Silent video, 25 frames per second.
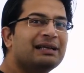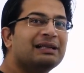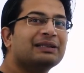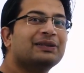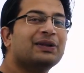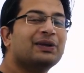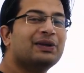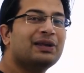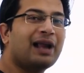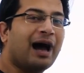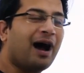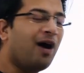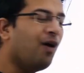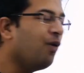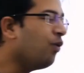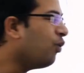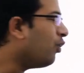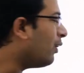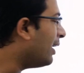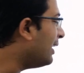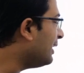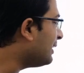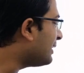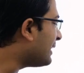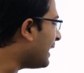So now
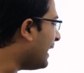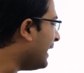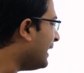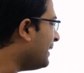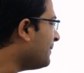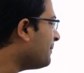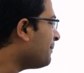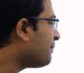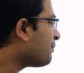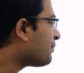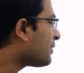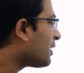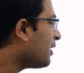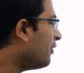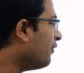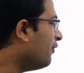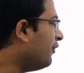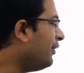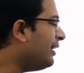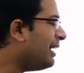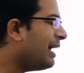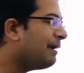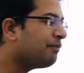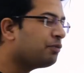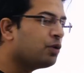one time
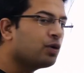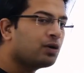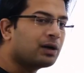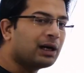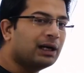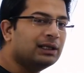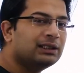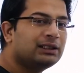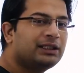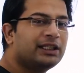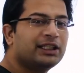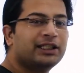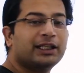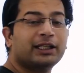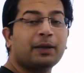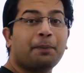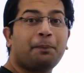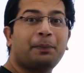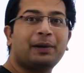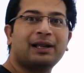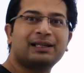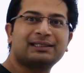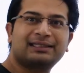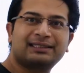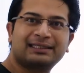we have to consider the
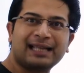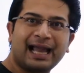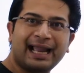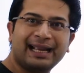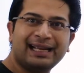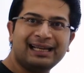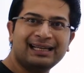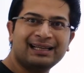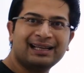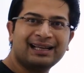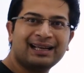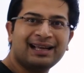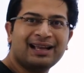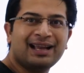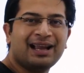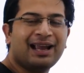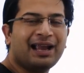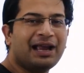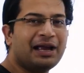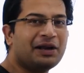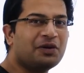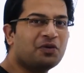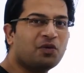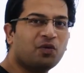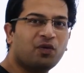plus sign,
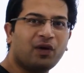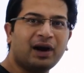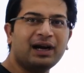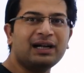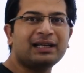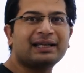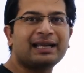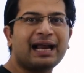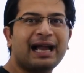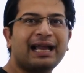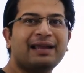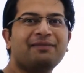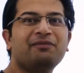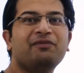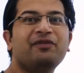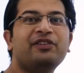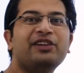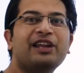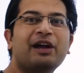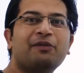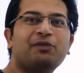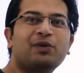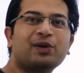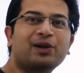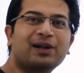and one time we
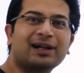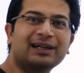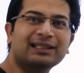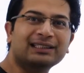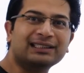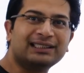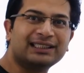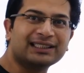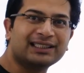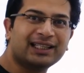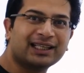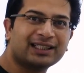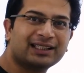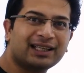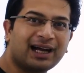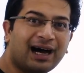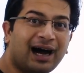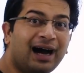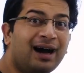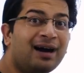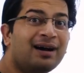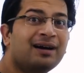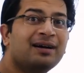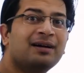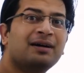have to consider
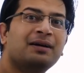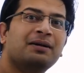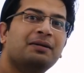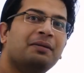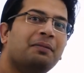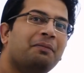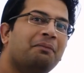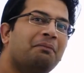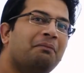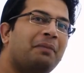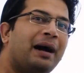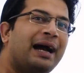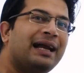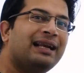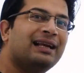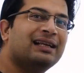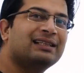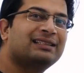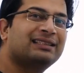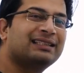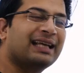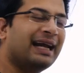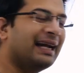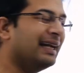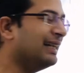the
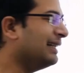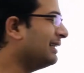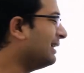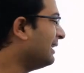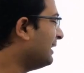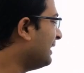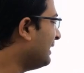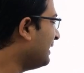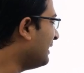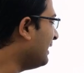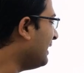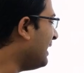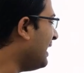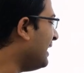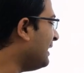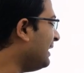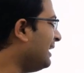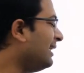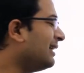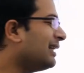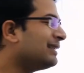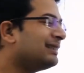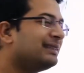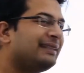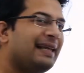minus sign. And
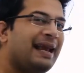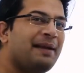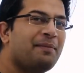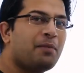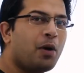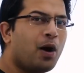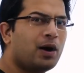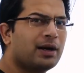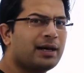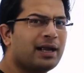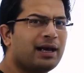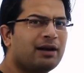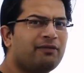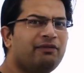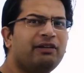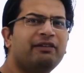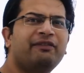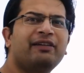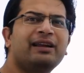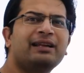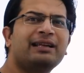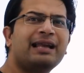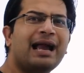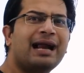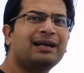in the same order, we
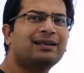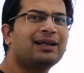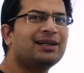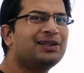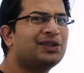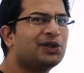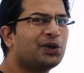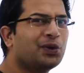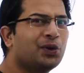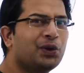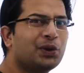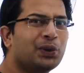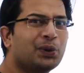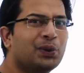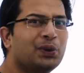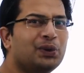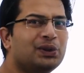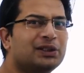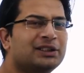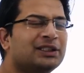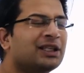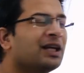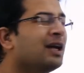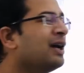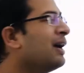will get the 2
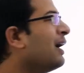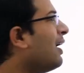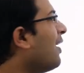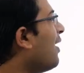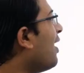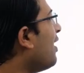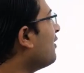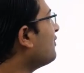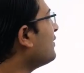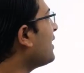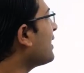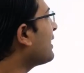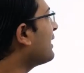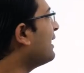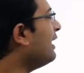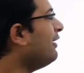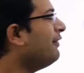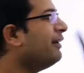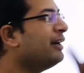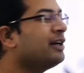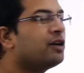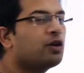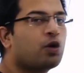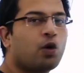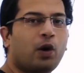roots of the
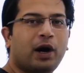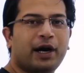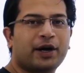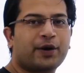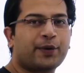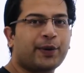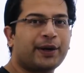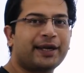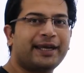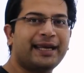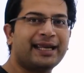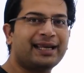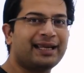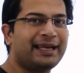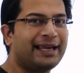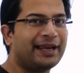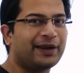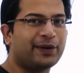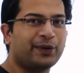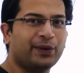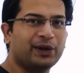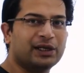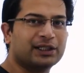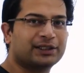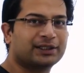given quadratic
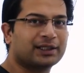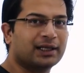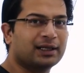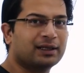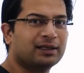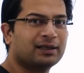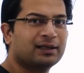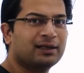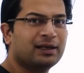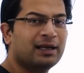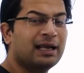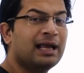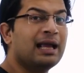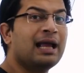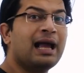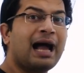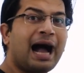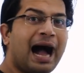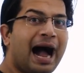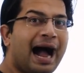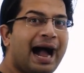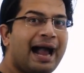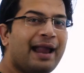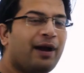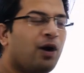equation.
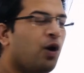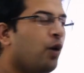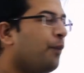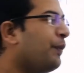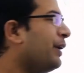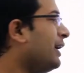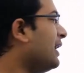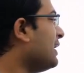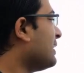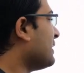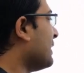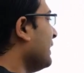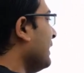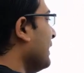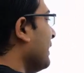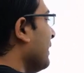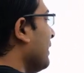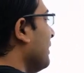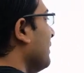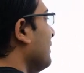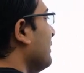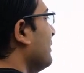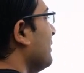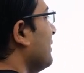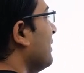I hope it is clear.